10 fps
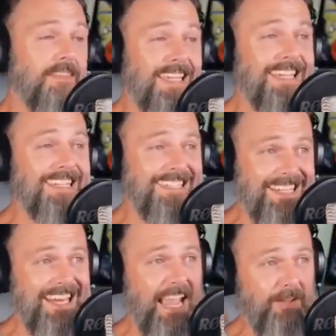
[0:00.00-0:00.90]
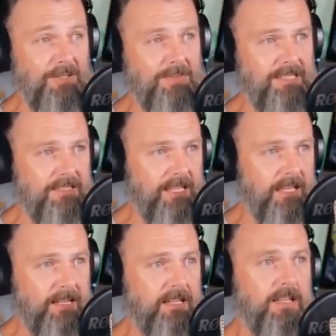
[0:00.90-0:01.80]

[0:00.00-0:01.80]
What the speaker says: I think it did have to be said.